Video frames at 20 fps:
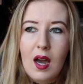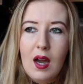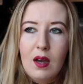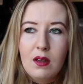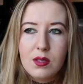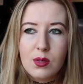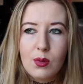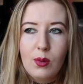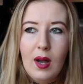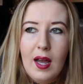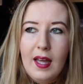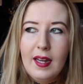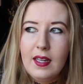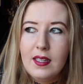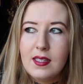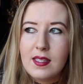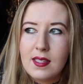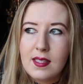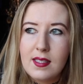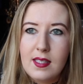I was quite
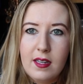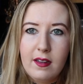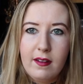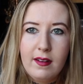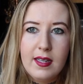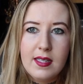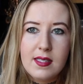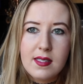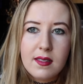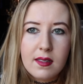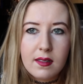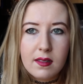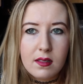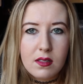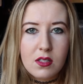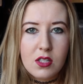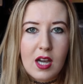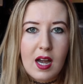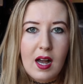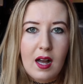a serious
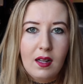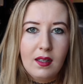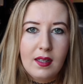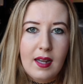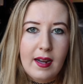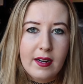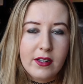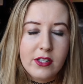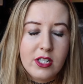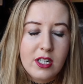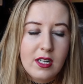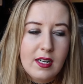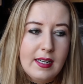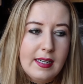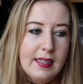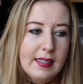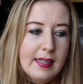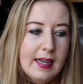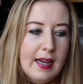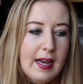little child,
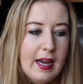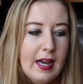actually.